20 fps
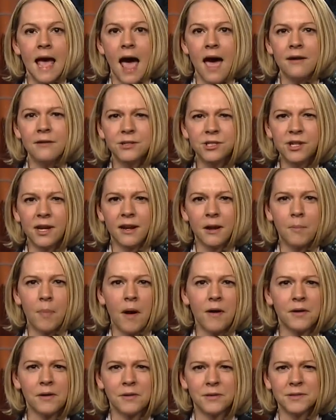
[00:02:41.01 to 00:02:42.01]
energetic
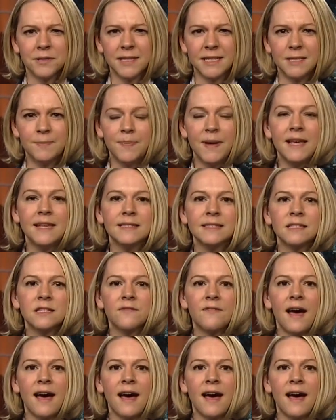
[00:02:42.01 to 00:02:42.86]
particles, these pieces of